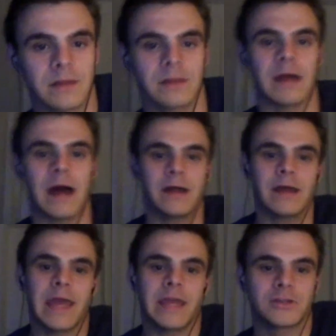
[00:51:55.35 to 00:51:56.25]
not a
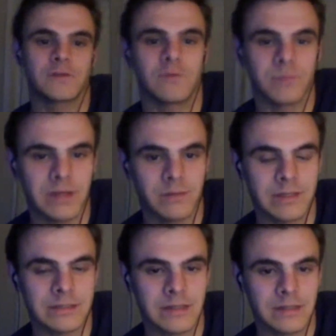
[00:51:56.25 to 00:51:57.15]
hatred for big
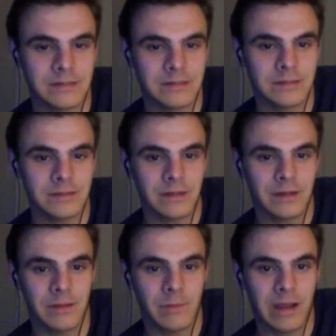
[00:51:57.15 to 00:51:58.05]
business,
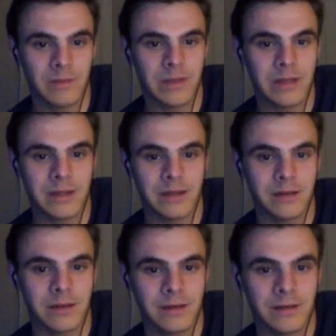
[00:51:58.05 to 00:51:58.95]
in my opinion.
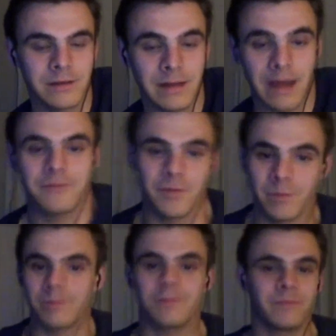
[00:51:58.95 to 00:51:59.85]
Not
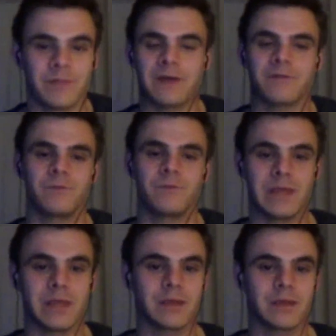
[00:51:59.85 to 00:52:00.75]
from
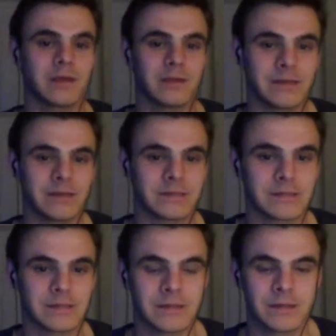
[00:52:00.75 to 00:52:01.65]
me, at
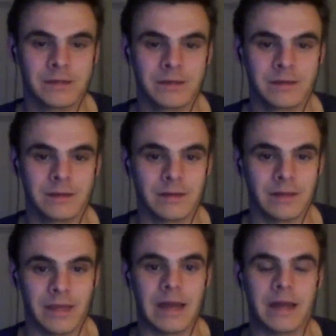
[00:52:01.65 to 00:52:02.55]
least.
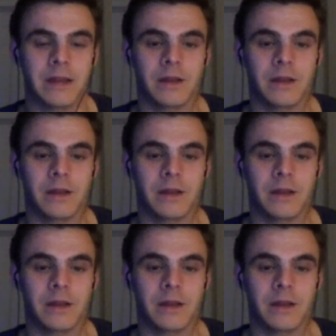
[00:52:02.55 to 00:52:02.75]
Like, not at